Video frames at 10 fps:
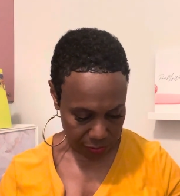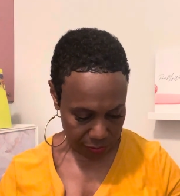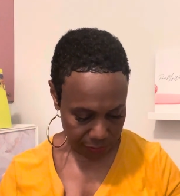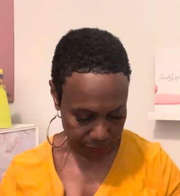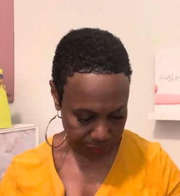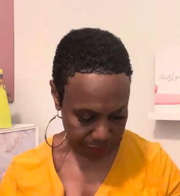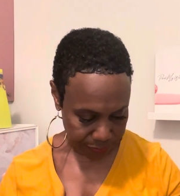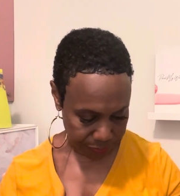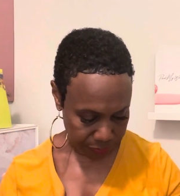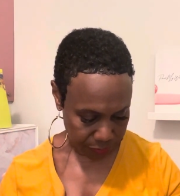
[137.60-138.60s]

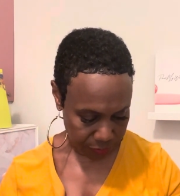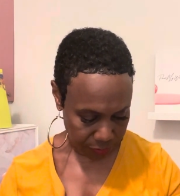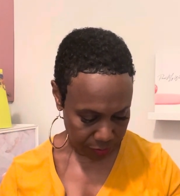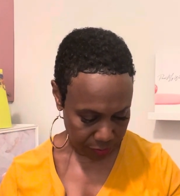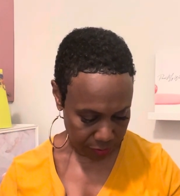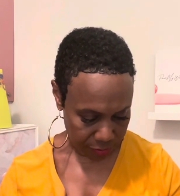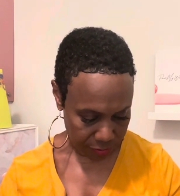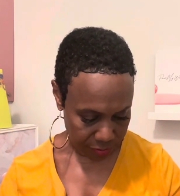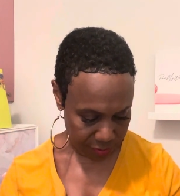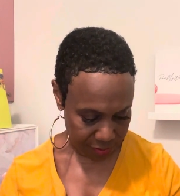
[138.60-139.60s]

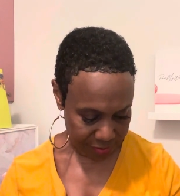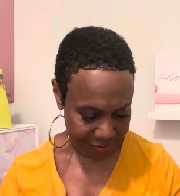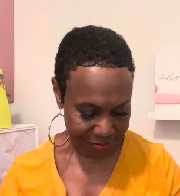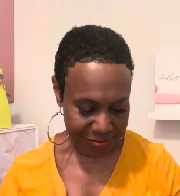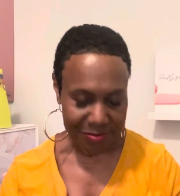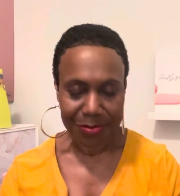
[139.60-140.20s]
(no one is talking)